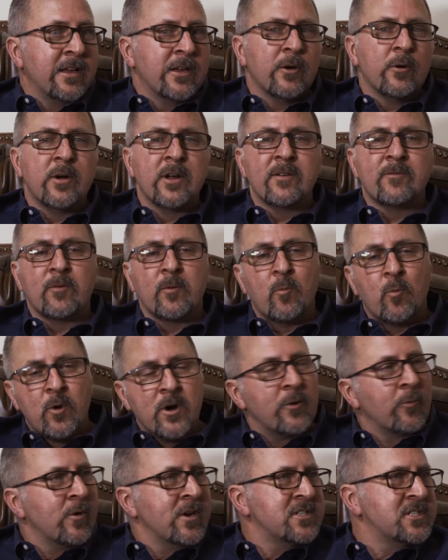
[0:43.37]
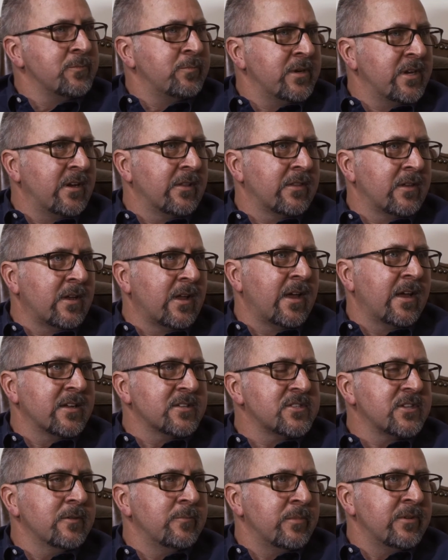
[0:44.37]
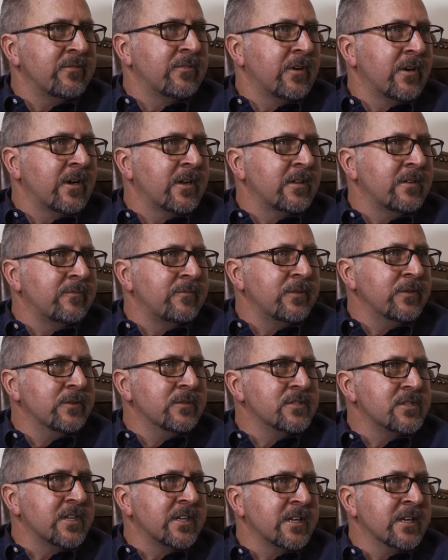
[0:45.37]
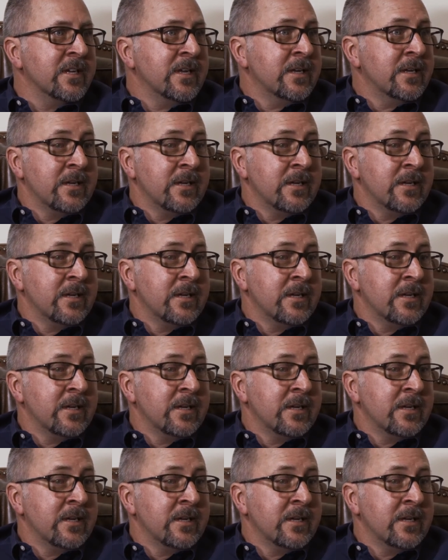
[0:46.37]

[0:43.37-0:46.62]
Going from one recipe to the next can be very confusing.